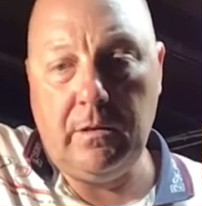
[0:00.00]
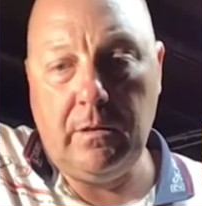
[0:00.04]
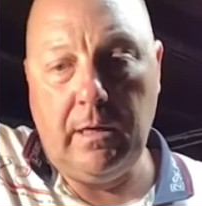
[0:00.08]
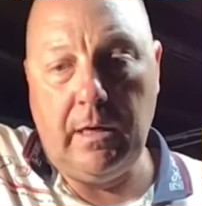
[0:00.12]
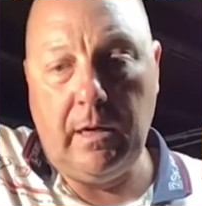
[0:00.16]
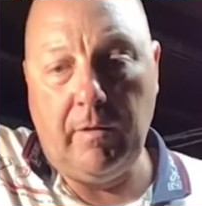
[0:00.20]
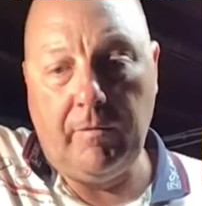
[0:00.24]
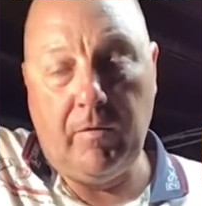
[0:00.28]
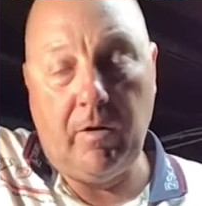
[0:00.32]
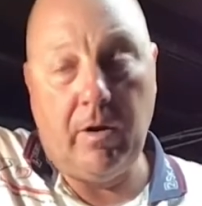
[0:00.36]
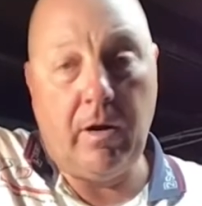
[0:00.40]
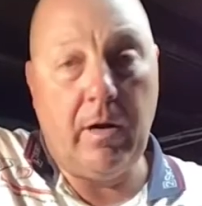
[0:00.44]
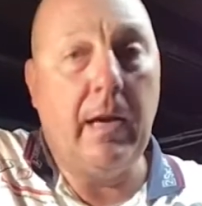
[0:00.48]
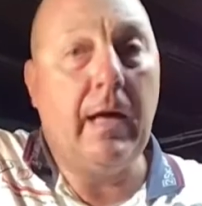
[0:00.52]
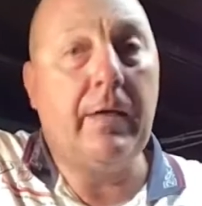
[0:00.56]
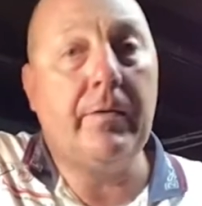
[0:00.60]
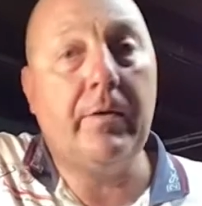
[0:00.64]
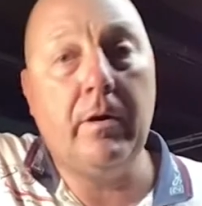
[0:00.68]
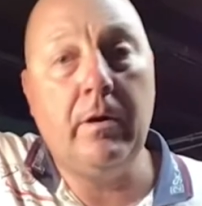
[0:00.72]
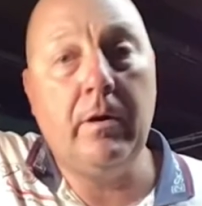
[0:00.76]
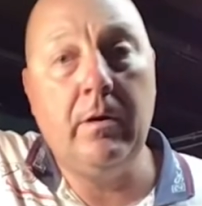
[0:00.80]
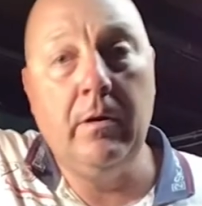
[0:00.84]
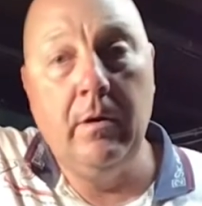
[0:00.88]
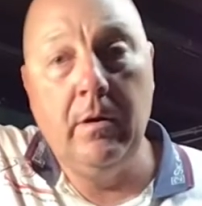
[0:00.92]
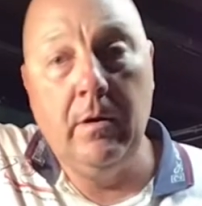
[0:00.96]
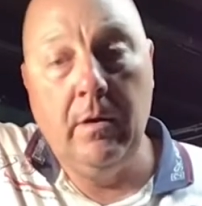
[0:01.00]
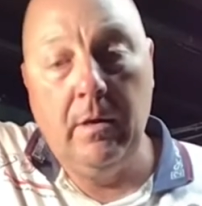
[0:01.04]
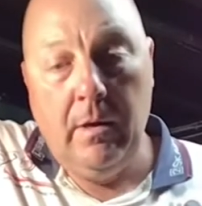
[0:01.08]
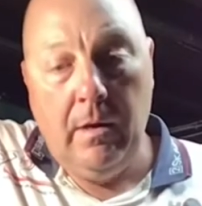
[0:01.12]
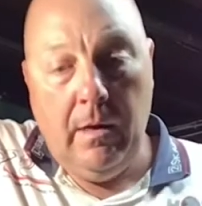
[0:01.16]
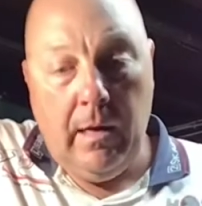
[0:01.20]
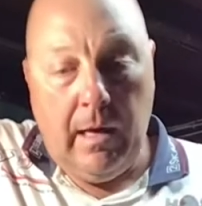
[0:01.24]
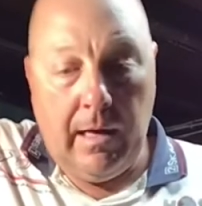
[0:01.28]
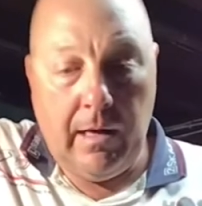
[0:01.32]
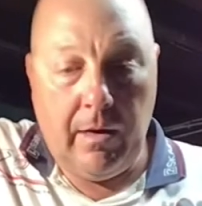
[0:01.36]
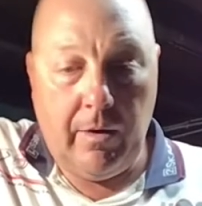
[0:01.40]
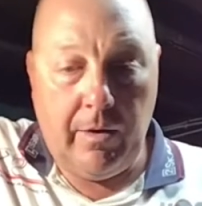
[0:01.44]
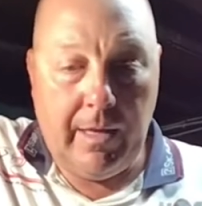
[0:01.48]
And I got
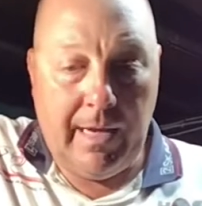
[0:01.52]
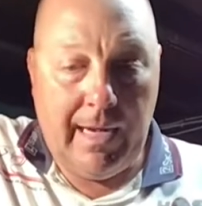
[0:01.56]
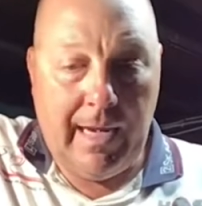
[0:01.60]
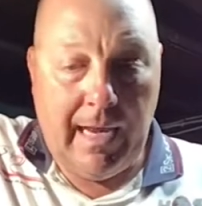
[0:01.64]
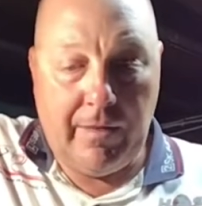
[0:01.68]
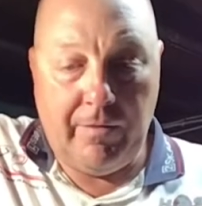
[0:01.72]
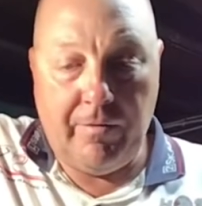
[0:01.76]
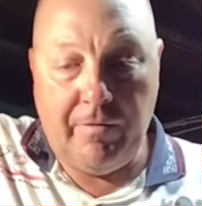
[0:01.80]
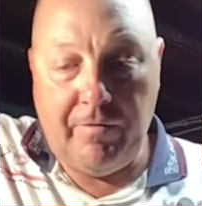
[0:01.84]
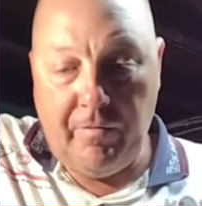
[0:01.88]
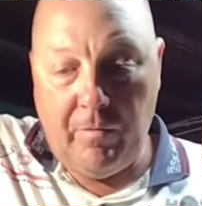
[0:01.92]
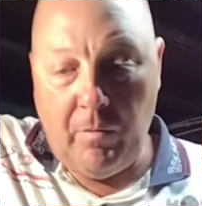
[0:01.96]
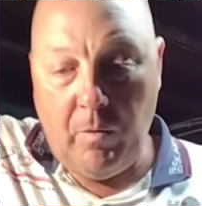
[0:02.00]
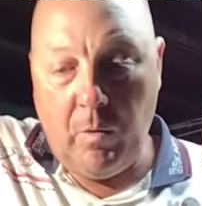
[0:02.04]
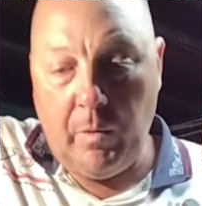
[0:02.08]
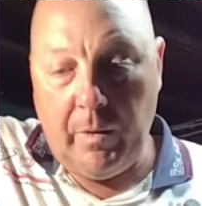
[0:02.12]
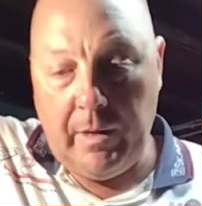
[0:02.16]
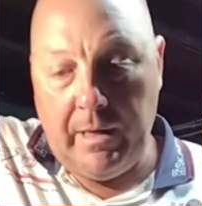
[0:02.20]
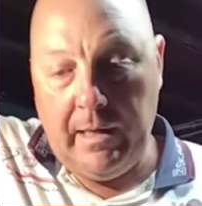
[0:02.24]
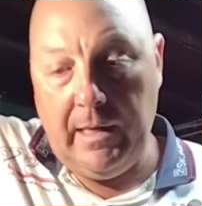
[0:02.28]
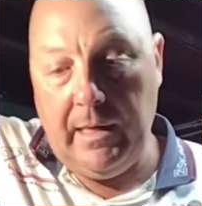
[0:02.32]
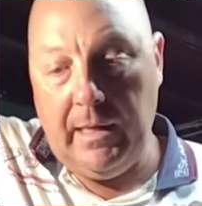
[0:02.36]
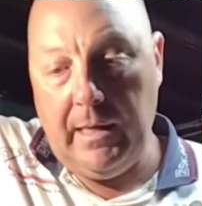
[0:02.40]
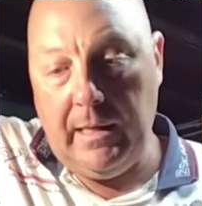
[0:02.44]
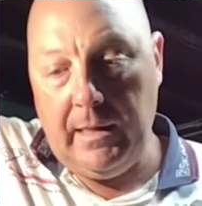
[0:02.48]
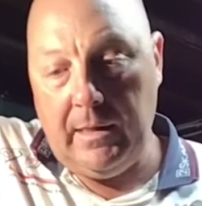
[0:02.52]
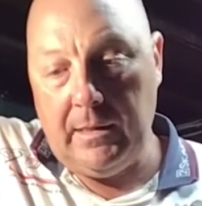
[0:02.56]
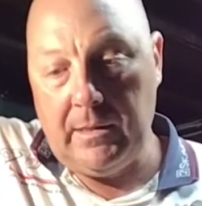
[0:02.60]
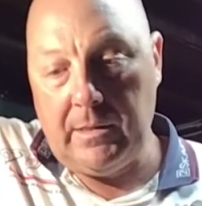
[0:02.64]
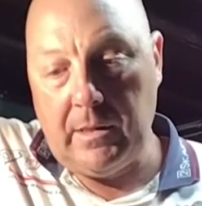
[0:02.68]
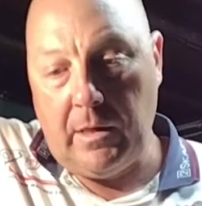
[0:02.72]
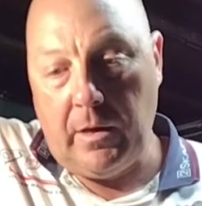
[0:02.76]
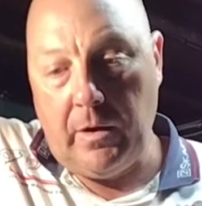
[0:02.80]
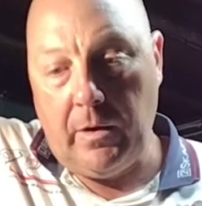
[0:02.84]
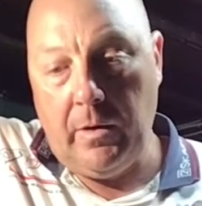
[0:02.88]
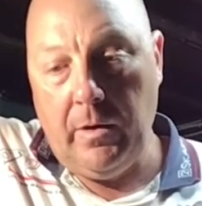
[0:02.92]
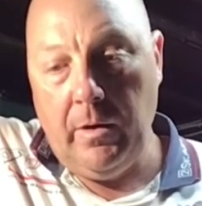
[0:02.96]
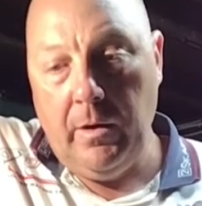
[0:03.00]
another Ford one here,
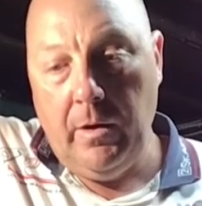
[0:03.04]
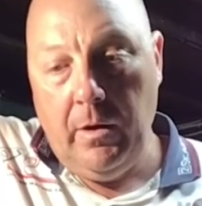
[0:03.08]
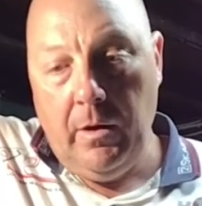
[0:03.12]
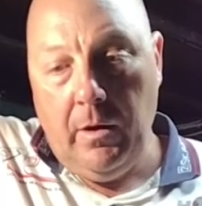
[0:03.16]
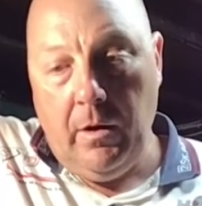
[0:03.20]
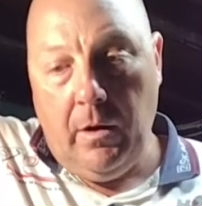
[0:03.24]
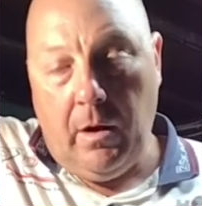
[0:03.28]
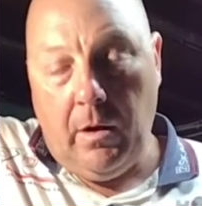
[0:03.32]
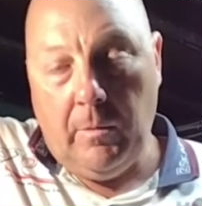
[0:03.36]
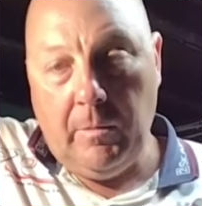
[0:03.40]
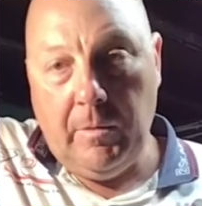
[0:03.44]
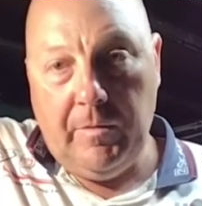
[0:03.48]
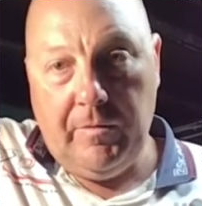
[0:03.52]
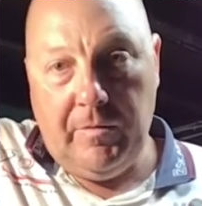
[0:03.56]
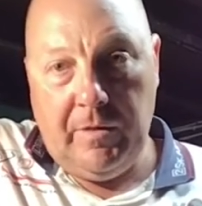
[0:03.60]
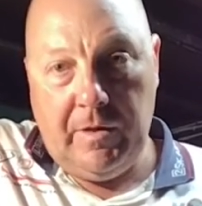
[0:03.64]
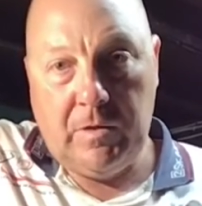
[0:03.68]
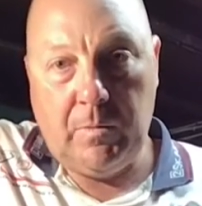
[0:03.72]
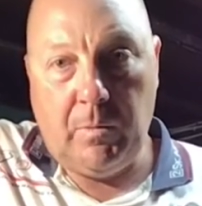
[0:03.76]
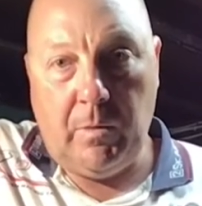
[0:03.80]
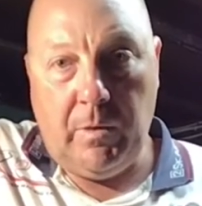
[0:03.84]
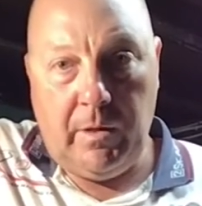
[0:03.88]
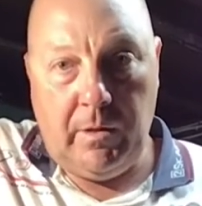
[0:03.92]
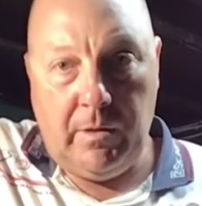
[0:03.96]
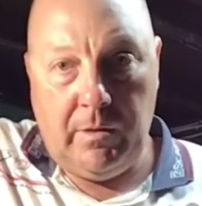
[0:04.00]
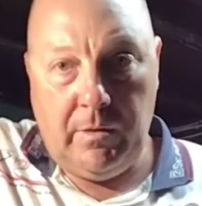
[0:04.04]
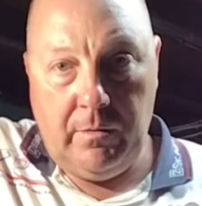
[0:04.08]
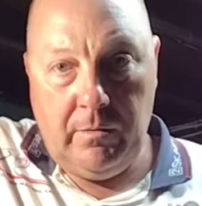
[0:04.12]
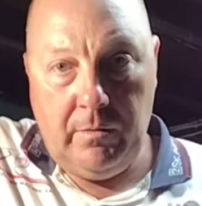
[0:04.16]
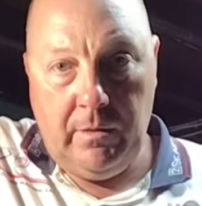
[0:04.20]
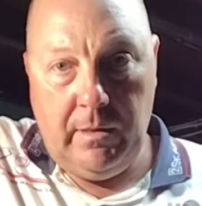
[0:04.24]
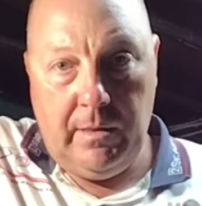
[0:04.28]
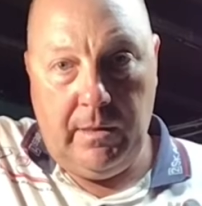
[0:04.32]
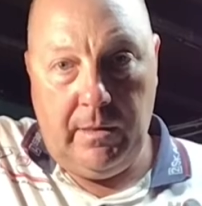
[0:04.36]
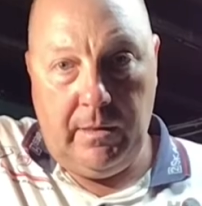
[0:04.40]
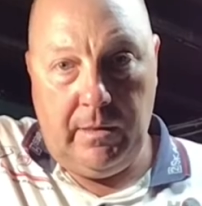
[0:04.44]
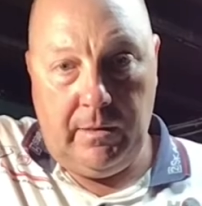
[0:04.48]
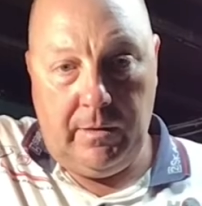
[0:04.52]
so I believe this one
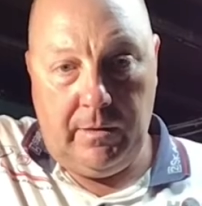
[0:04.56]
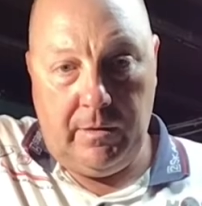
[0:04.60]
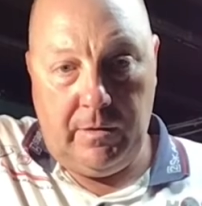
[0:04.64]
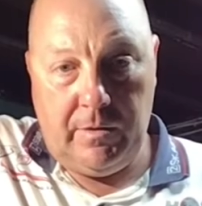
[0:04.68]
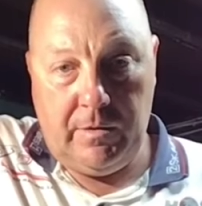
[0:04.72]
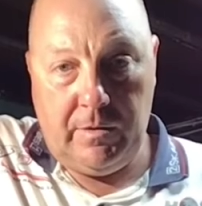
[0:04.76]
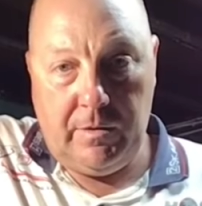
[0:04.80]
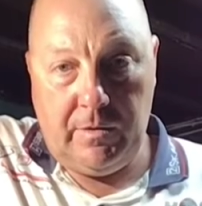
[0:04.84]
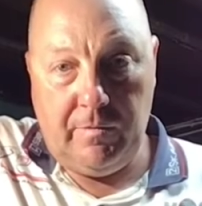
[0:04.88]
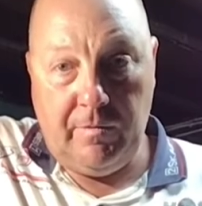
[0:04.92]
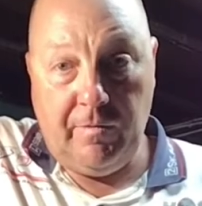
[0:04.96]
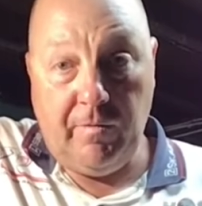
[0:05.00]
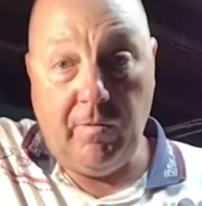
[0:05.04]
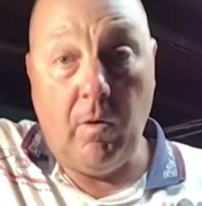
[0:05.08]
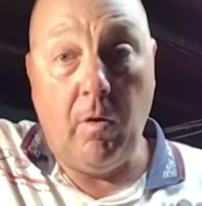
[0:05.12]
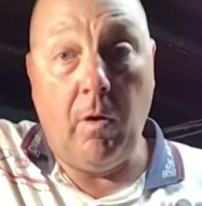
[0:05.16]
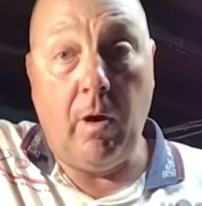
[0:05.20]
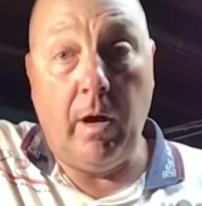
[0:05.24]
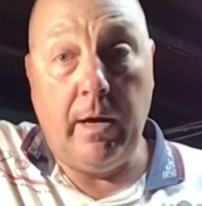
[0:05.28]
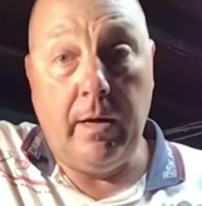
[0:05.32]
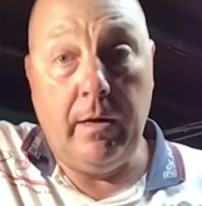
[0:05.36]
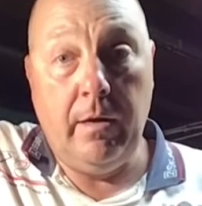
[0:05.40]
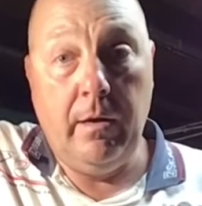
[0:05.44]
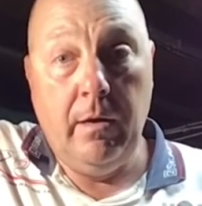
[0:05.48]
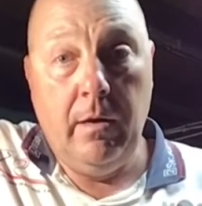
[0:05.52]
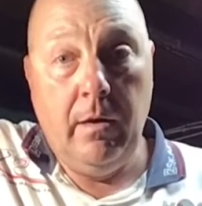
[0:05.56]
is fine.